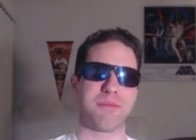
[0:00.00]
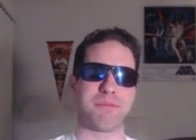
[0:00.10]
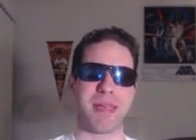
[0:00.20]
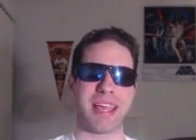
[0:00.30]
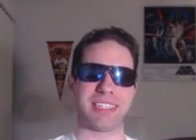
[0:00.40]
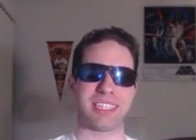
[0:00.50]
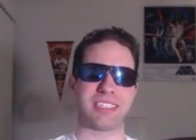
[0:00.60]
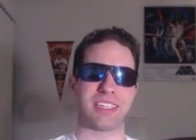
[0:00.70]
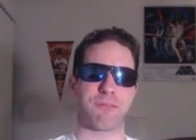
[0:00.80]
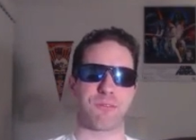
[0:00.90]

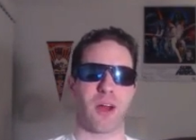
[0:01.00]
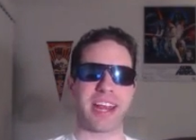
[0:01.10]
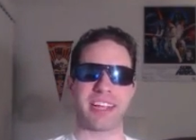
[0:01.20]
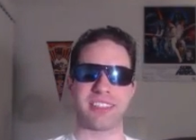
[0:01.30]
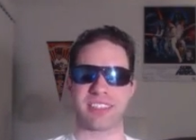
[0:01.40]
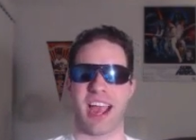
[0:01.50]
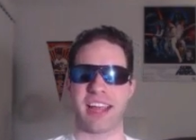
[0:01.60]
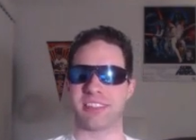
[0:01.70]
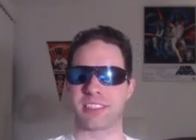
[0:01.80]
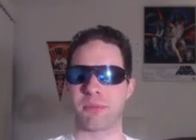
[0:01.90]
managing to
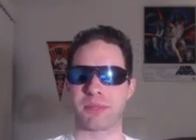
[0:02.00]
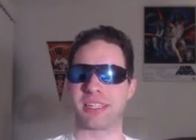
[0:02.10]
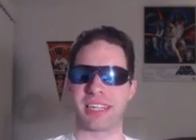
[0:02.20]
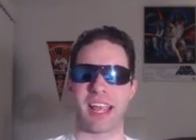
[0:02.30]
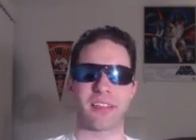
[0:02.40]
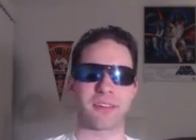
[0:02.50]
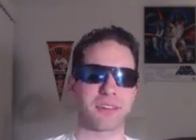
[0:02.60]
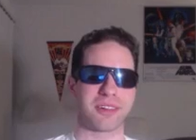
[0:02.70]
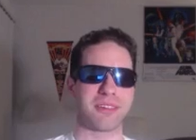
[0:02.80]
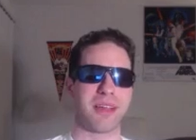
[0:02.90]
Frankenstein something
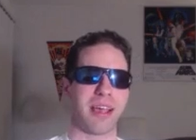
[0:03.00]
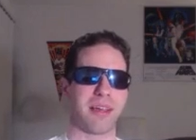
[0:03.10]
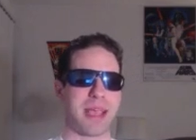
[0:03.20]
together and